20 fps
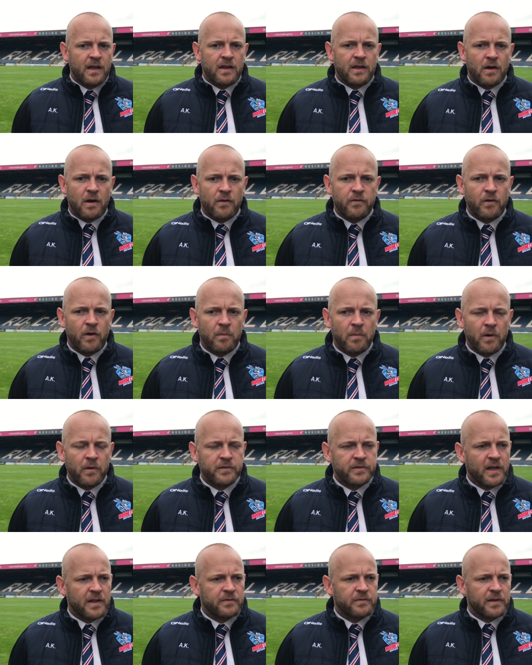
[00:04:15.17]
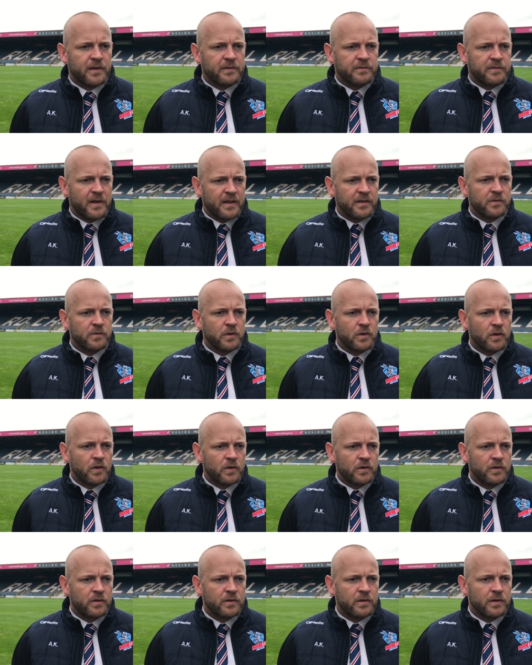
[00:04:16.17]
you know, I thought both sets of fans were
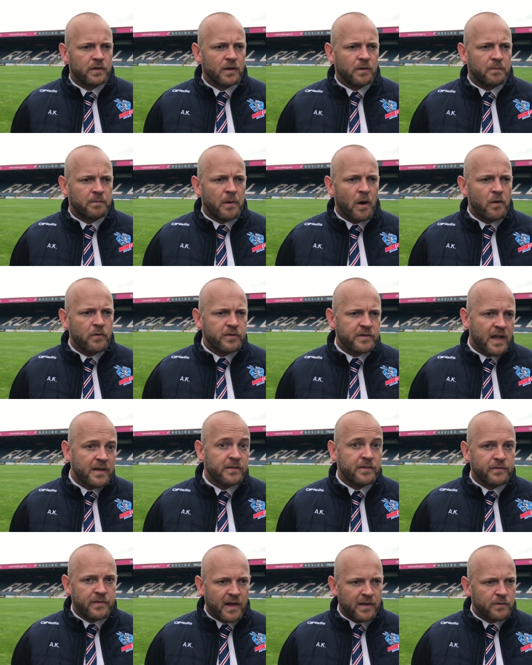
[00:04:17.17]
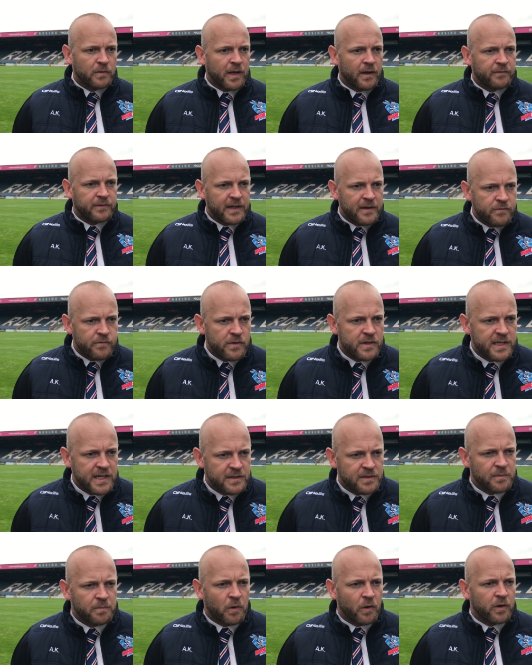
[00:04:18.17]
good. You know, both sets of fans will have different
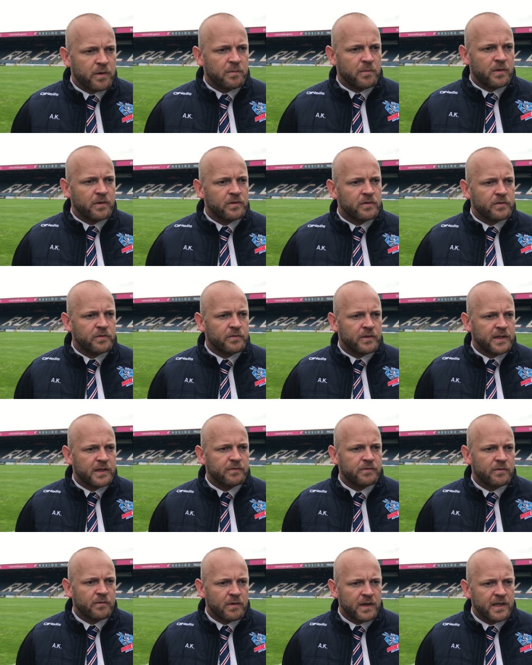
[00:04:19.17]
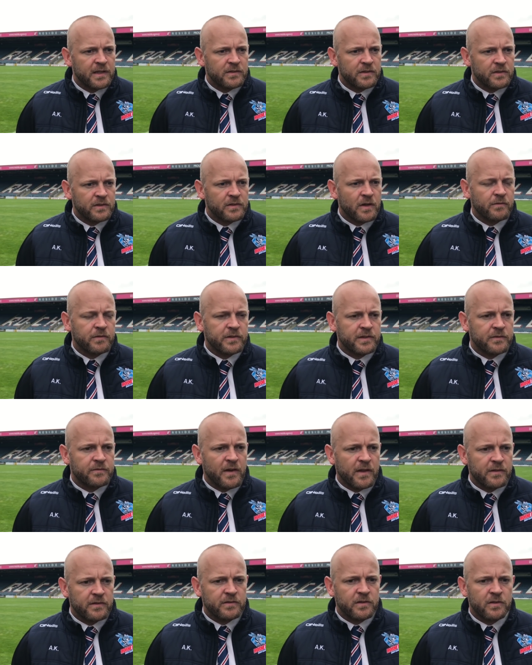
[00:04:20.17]
disappointments for different reasons. Obviously,
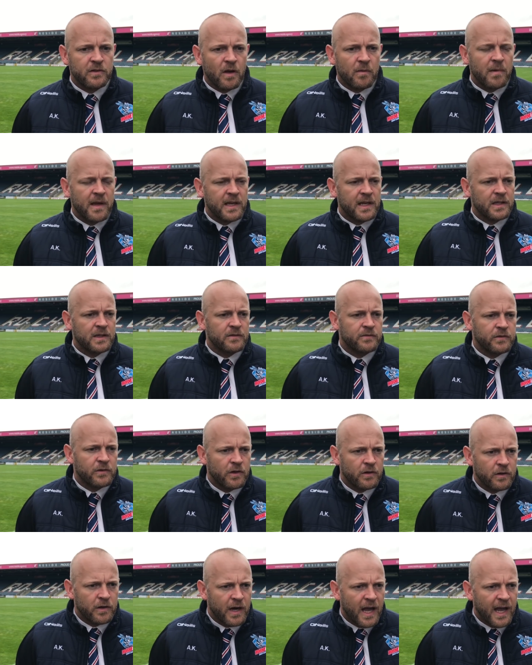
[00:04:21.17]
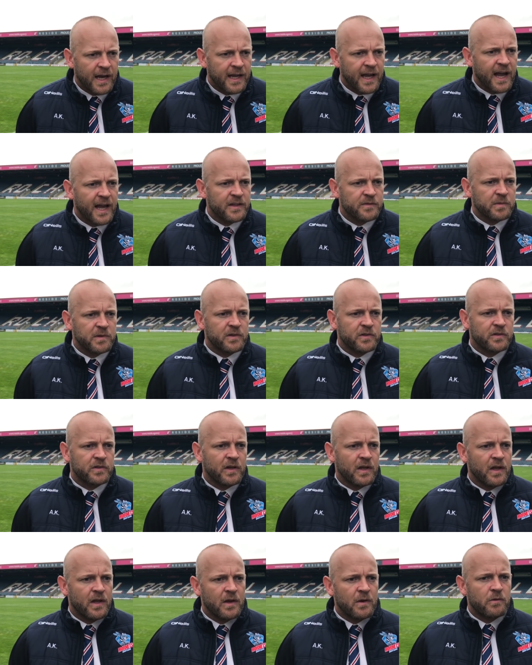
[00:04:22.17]
Featherstone not making the four, and our guys because
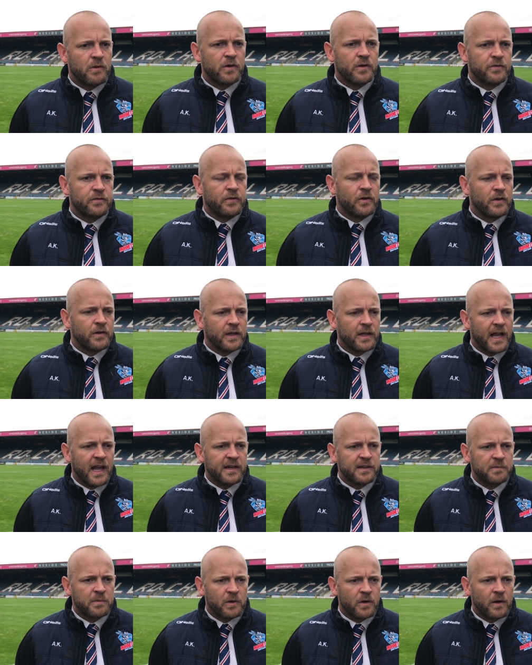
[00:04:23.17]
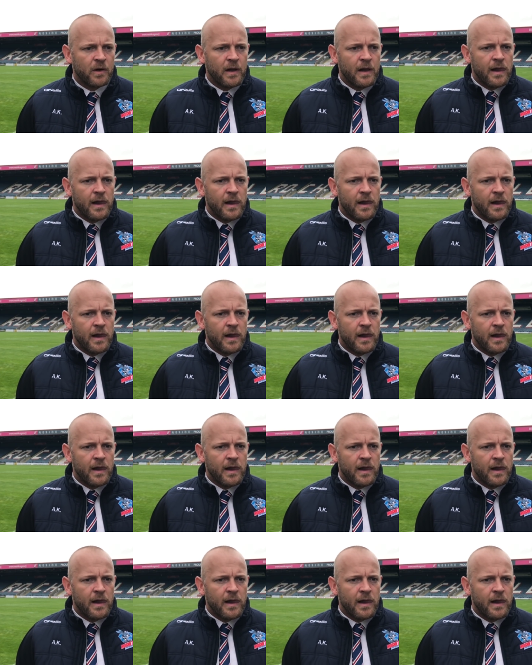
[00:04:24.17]
we're at the foot of the ladder. But